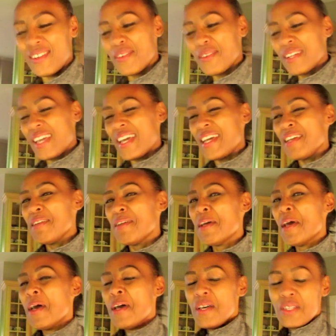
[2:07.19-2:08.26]
okay?
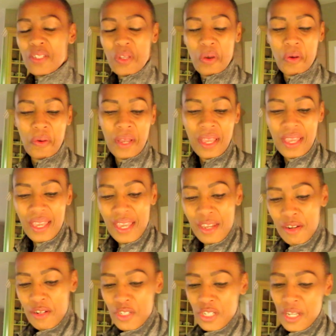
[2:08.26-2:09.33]
So,
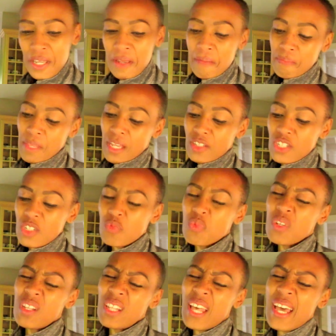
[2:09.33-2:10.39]
energy, just
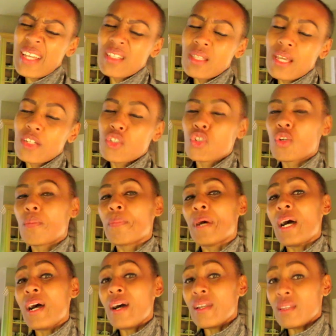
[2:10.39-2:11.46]
realize that your
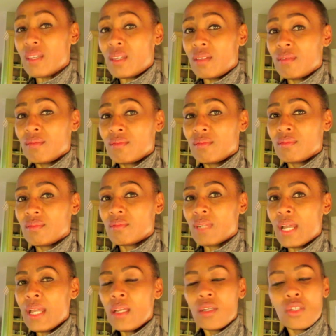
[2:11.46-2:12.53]
body,
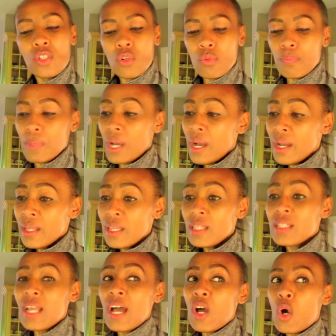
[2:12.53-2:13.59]
right? Your body
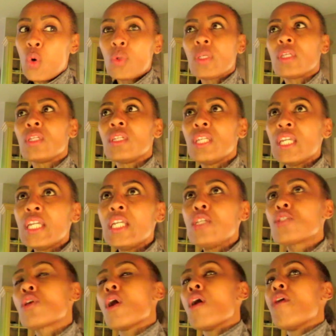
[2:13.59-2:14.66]
not only
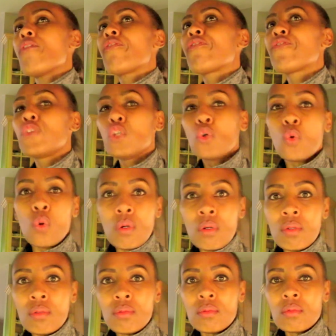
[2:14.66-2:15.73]
needs
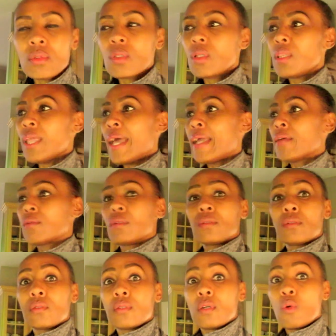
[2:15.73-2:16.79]
fuel like
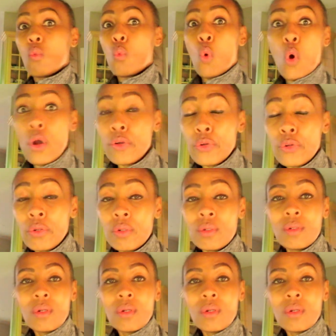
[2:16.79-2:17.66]
water,